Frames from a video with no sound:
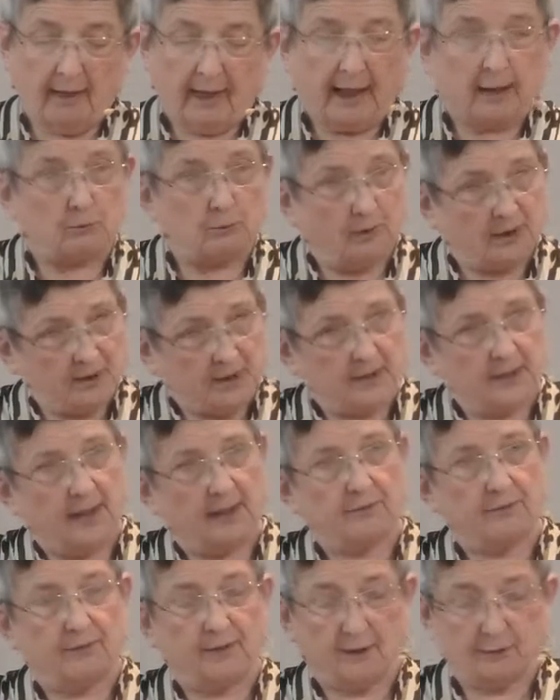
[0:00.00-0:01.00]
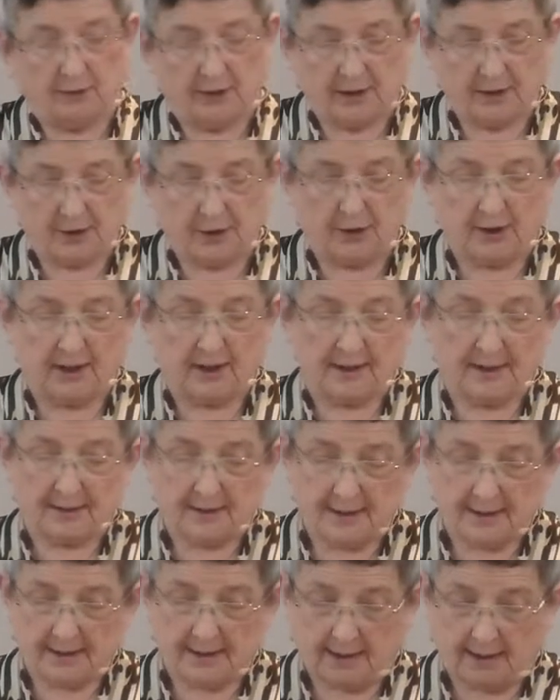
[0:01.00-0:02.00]
and once that foundation is
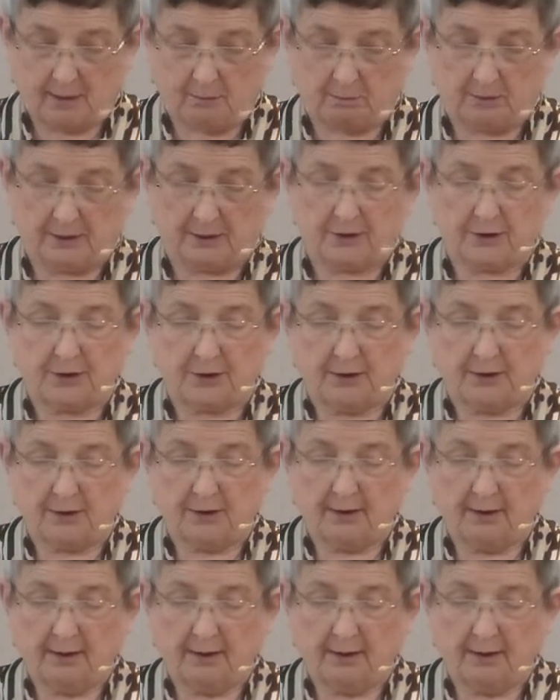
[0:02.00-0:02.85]
established,